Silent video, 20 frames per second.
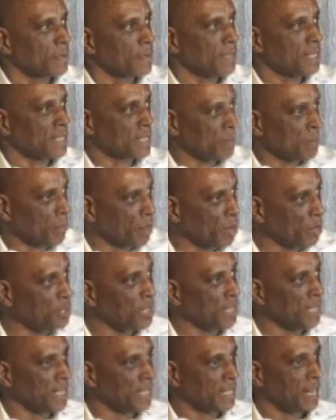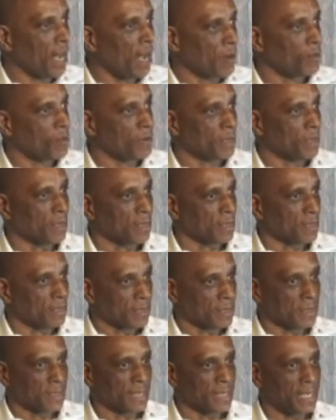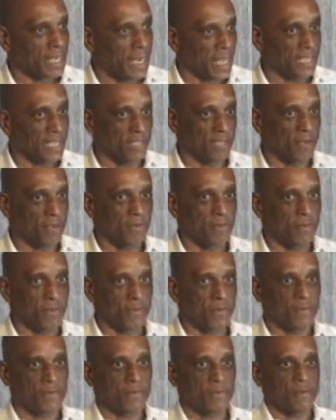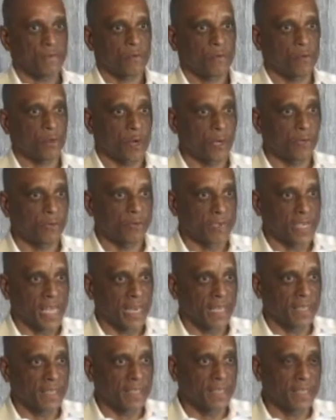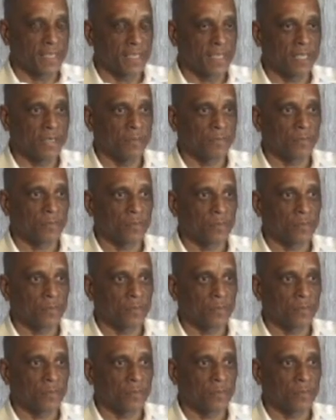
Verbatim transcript: is emerging in our collective world reality